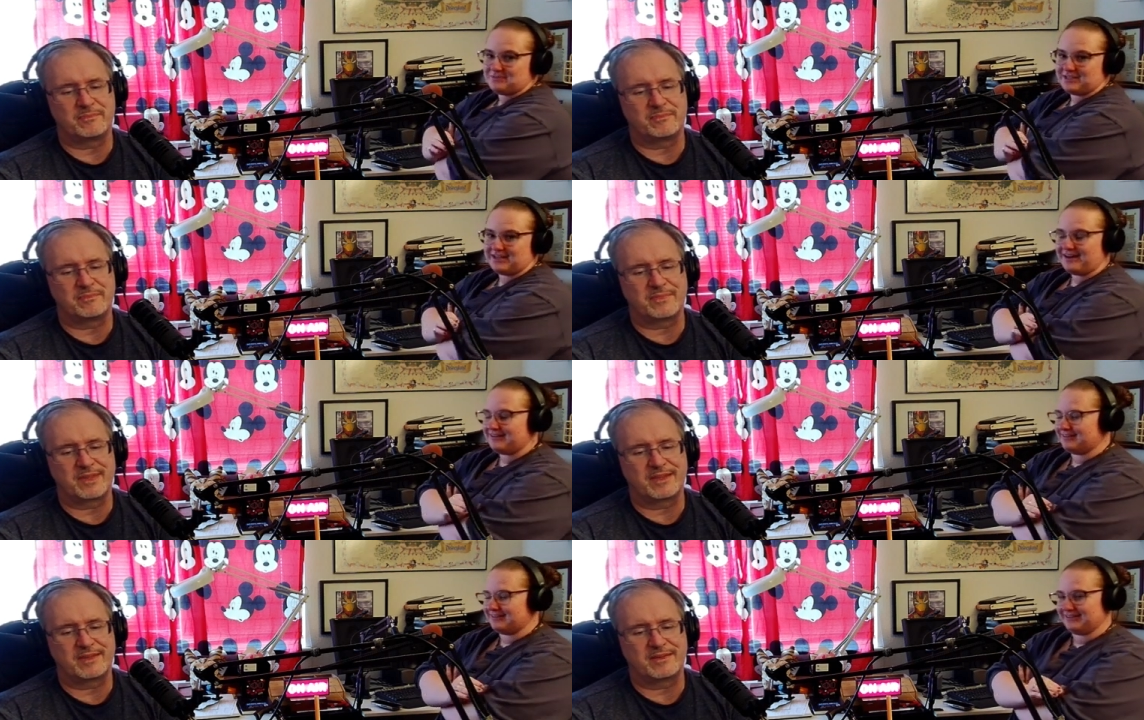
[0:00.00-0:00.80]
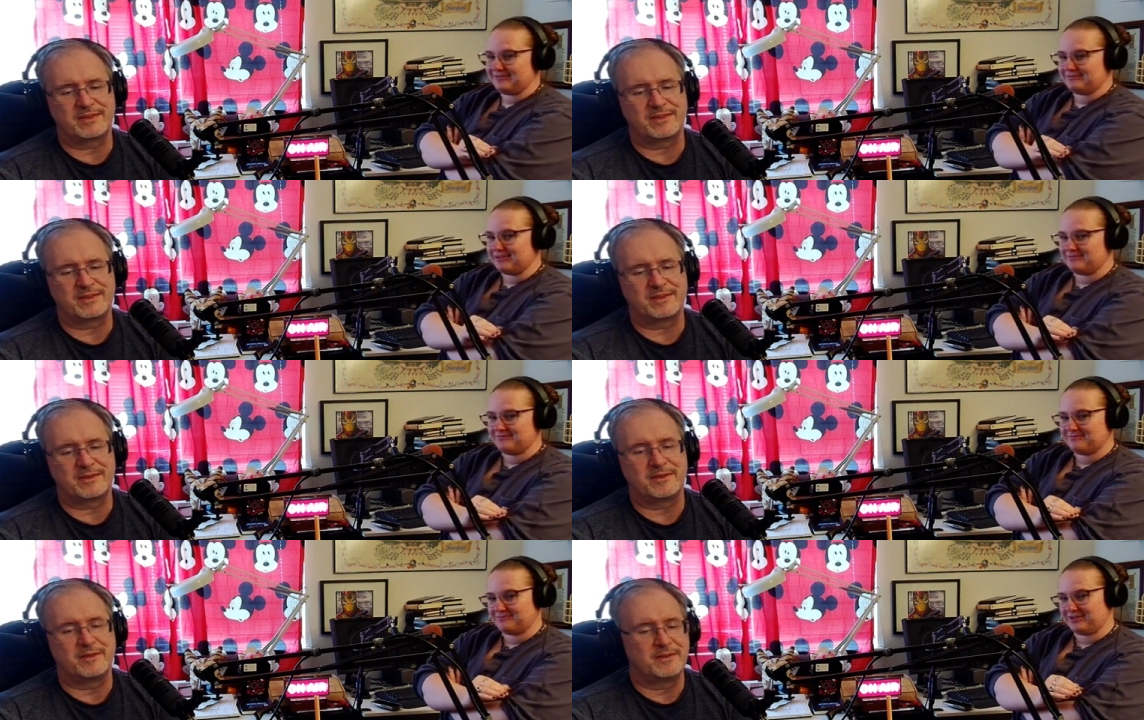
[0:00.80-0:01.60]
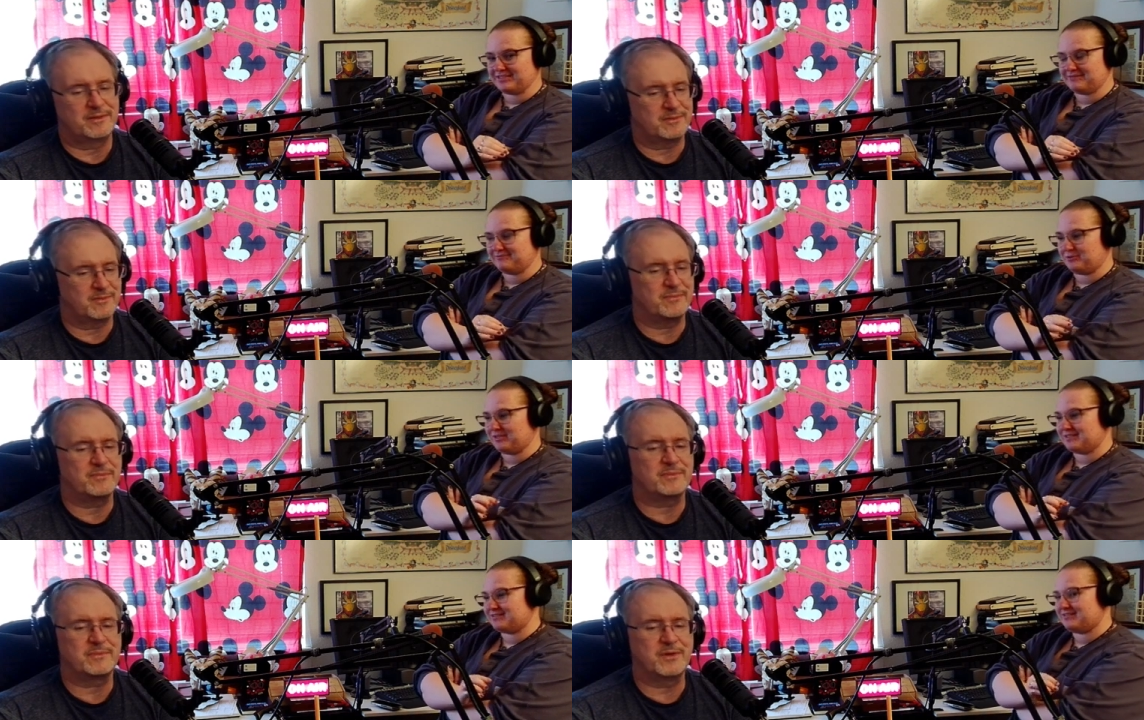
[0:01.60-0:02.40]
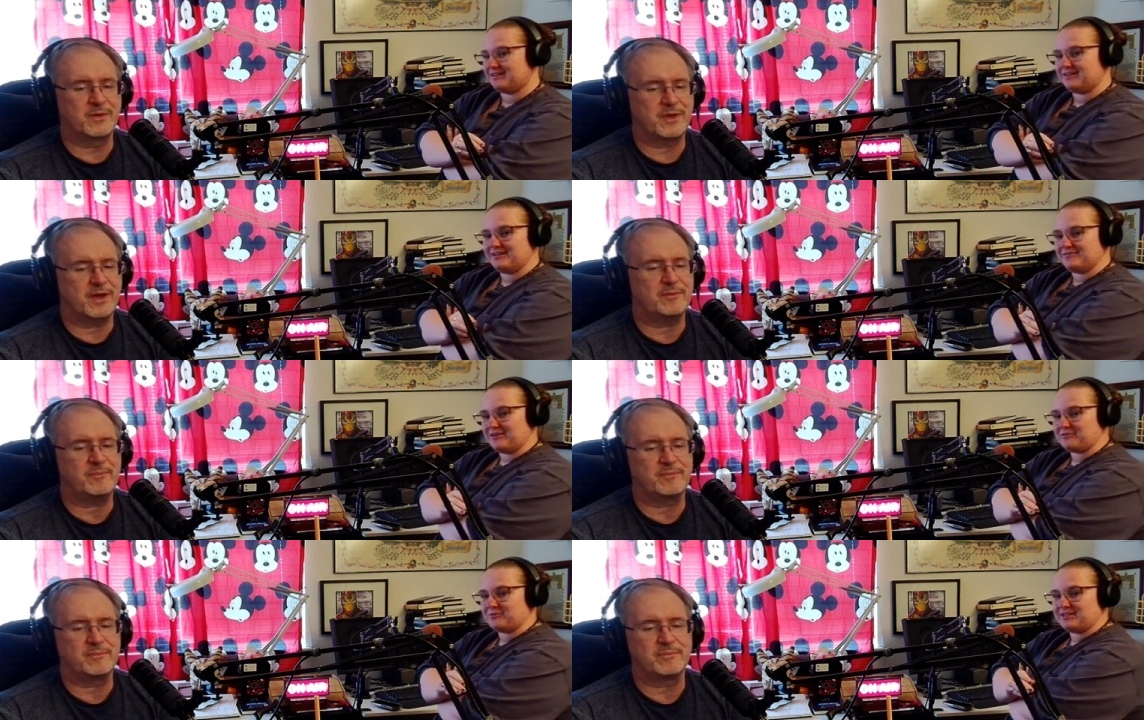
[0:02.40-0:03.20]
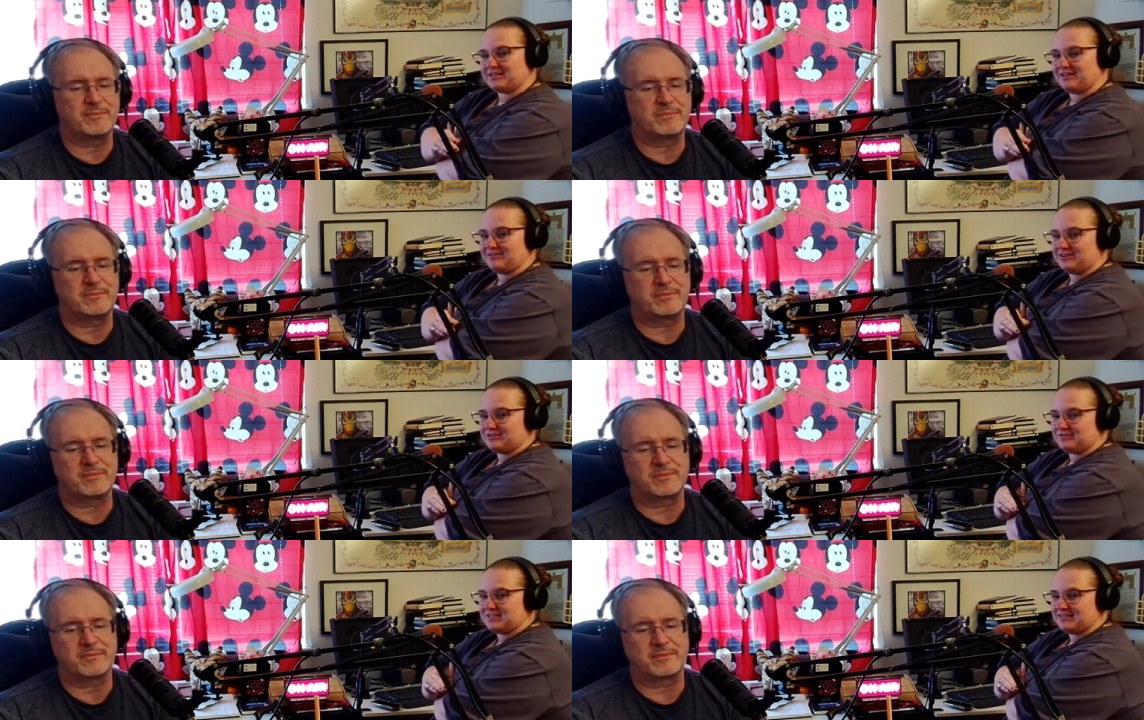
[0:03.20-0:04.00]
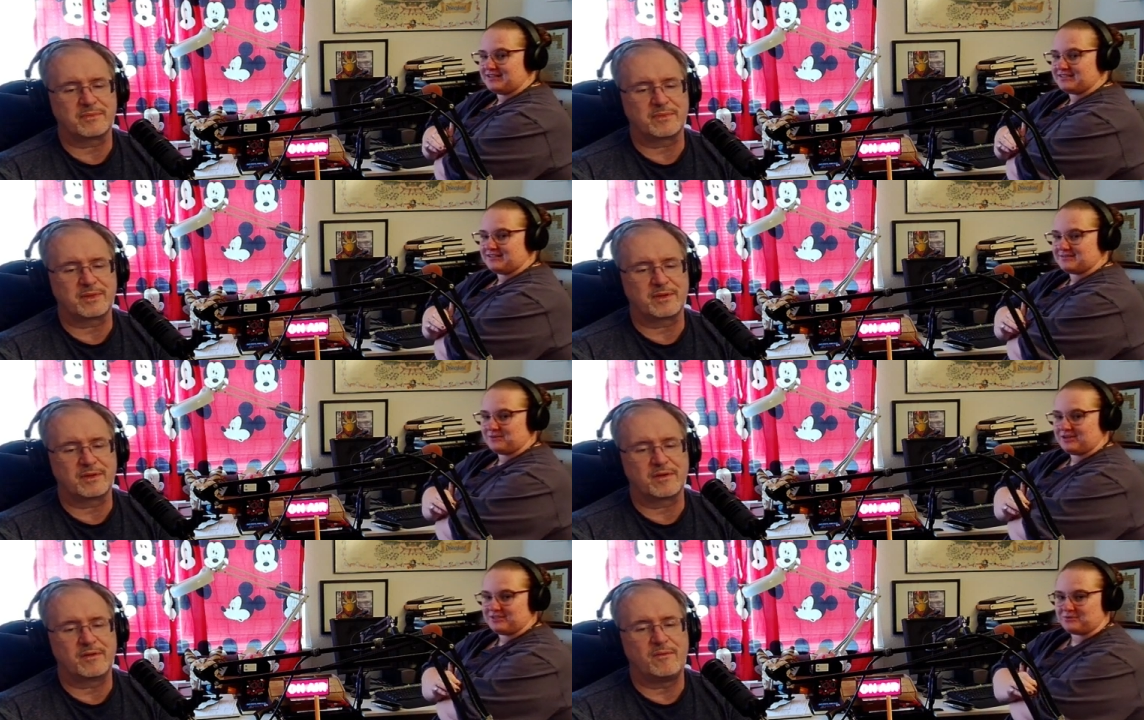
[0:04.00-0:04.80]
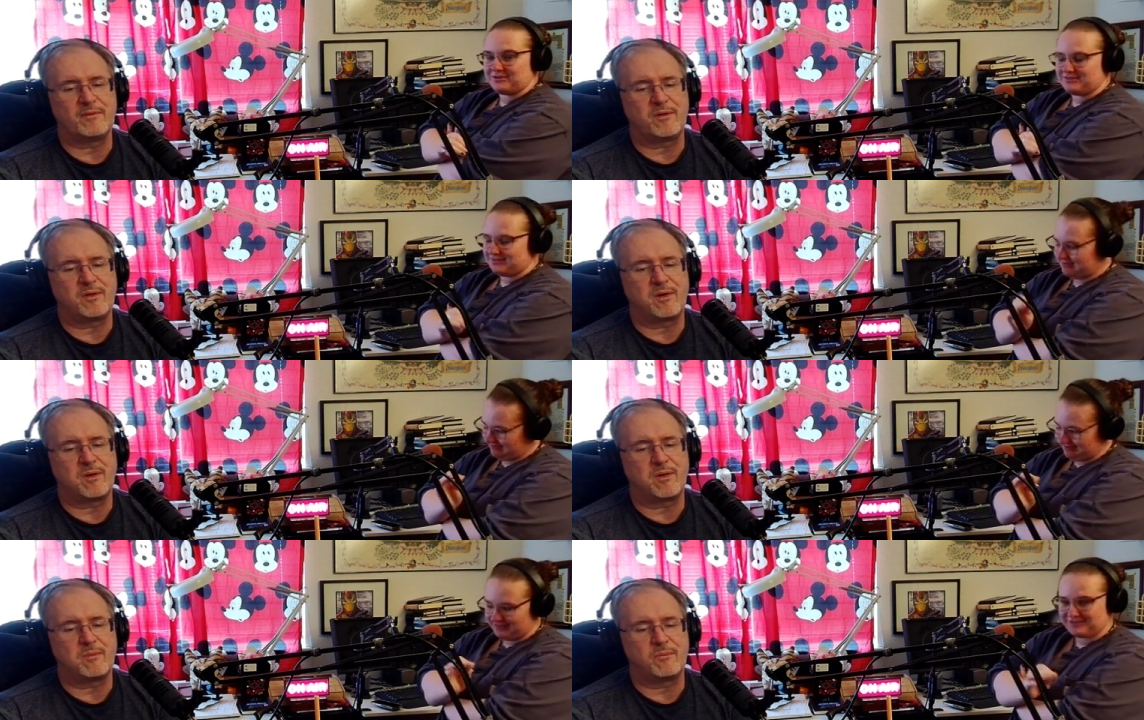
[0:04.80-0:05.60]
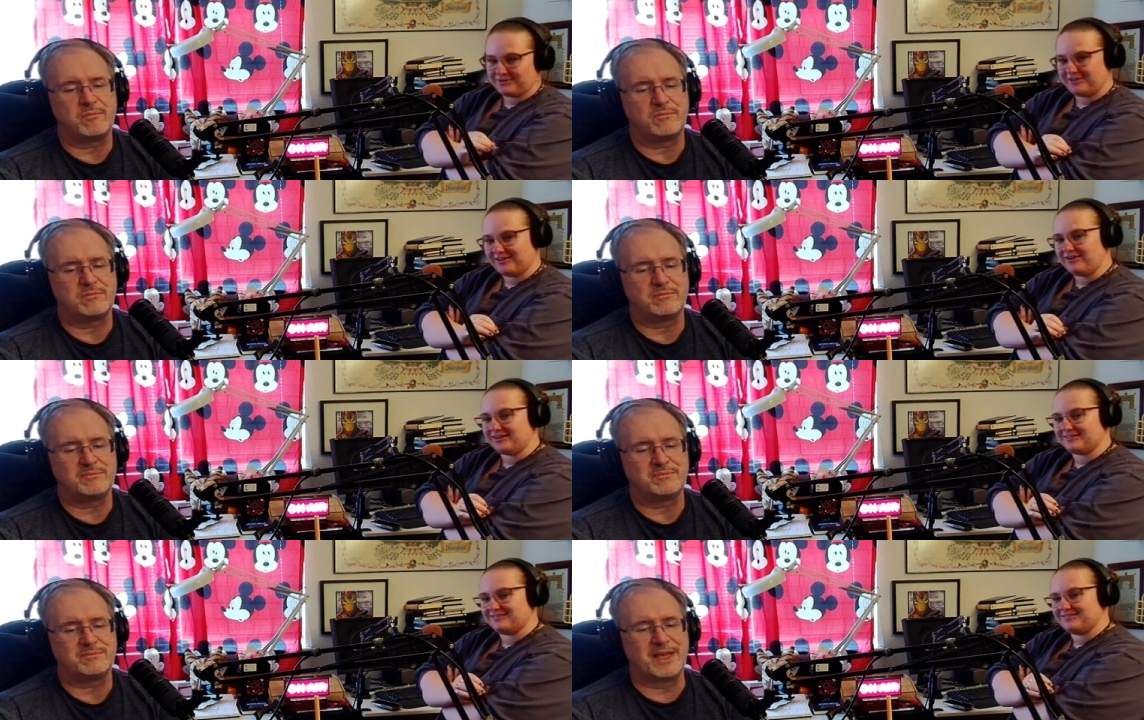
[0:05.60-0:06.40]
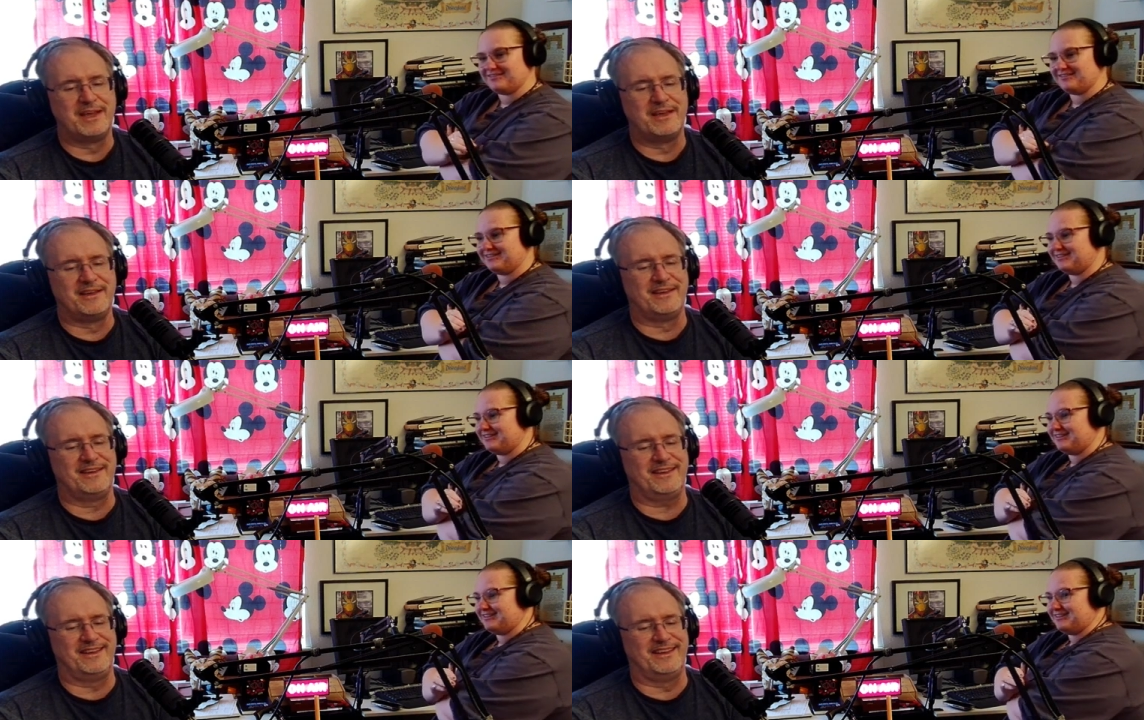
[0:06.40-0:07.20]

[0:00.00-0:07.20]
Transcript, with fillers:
Speaker 1: guy. Love him. Very deep voice. Okay. If you ever want to hear Doctor Facilier sing some cuss words, that's where to hear it.